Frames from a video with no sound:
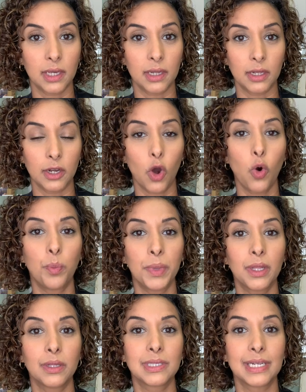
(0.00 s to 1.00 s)
in it.
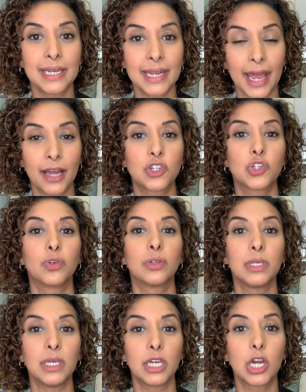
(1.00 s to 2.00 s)
Oatmeal is a
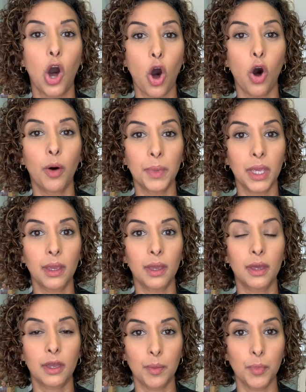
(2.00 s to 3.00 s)
naturally
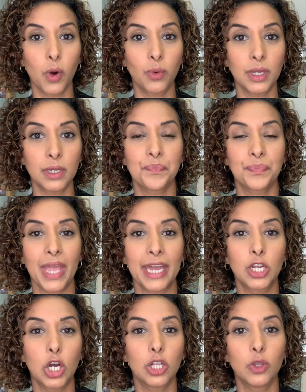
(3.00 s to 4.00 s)
calming component,
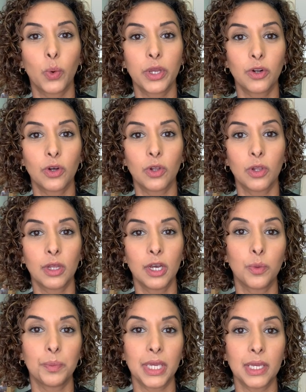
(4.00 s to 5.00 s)
and colloidal
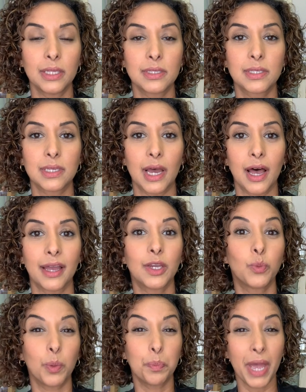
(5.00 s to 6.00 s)
means it
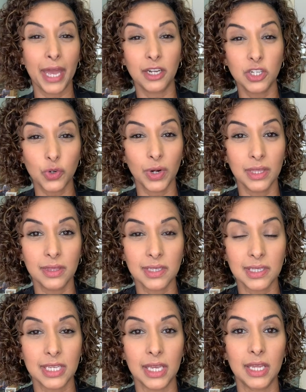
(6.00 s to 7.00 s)
will penetrate the
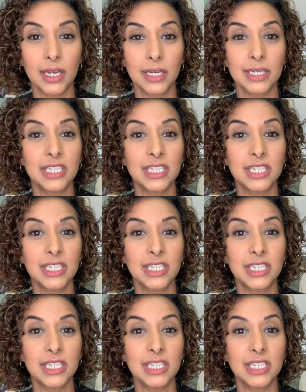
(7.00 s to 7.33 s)
skin